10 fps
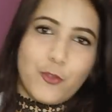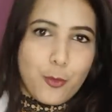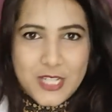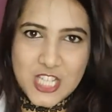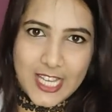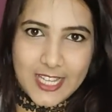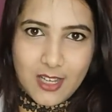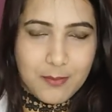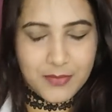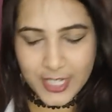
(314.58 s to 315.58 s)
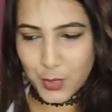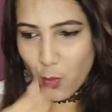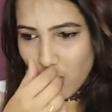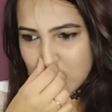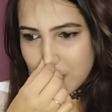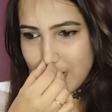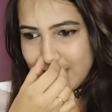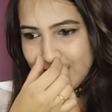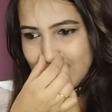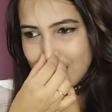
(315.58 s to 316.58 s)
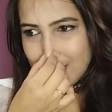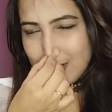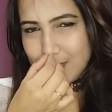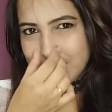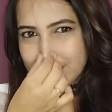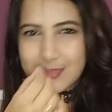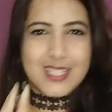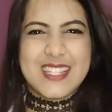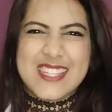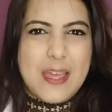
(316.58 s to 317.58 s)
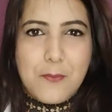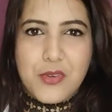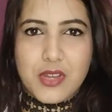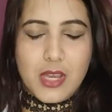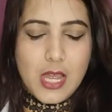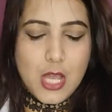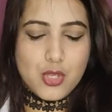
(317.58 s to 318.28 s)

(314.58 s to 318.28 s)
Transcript: wo bhi chalega, it works, but it's temporary.